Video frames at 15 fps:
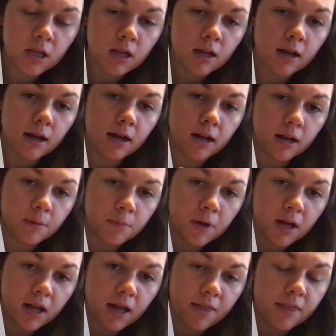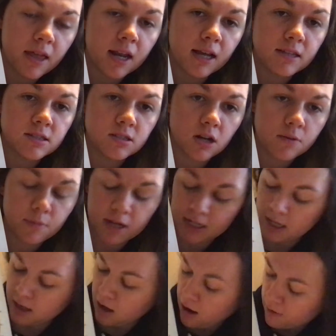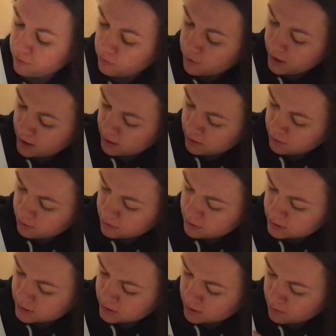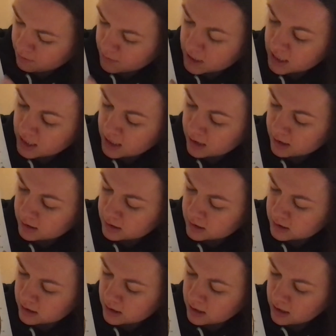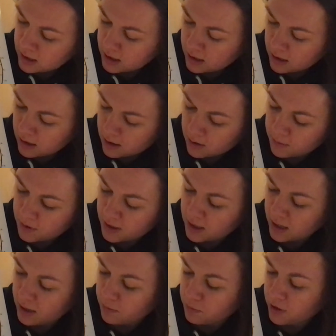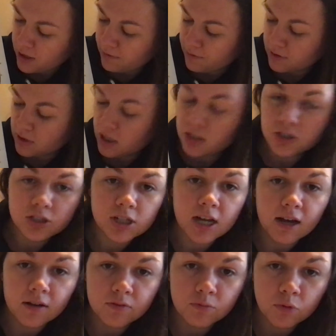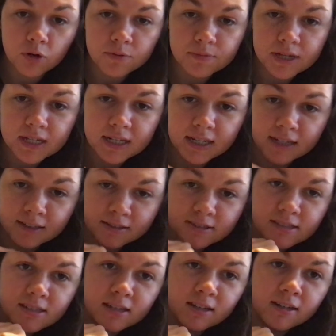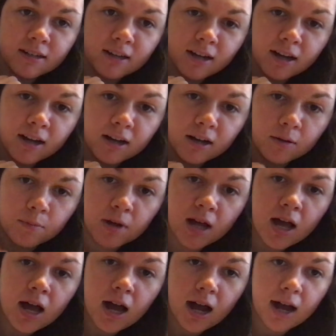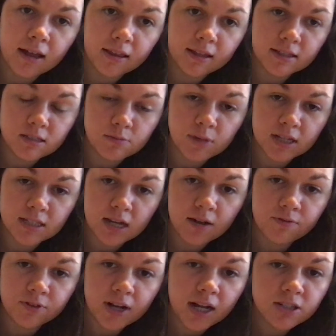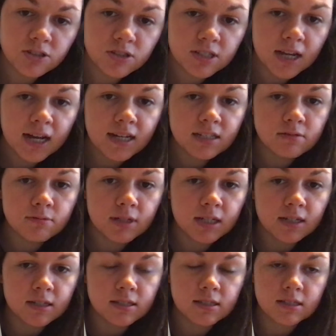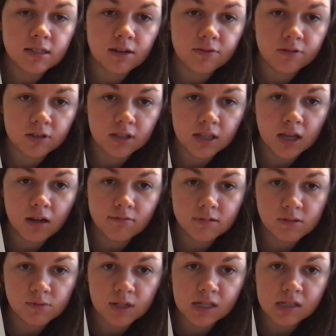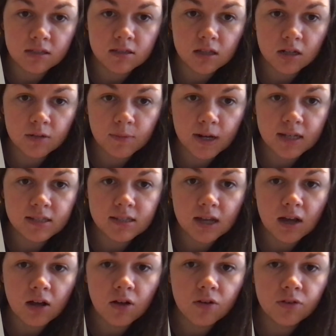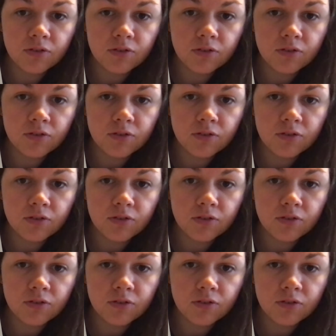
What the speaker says: And then I start my day off with some meetings, and then I break for lunch, have more meetings. I like to make time for exercise because it definitely helps me center myself.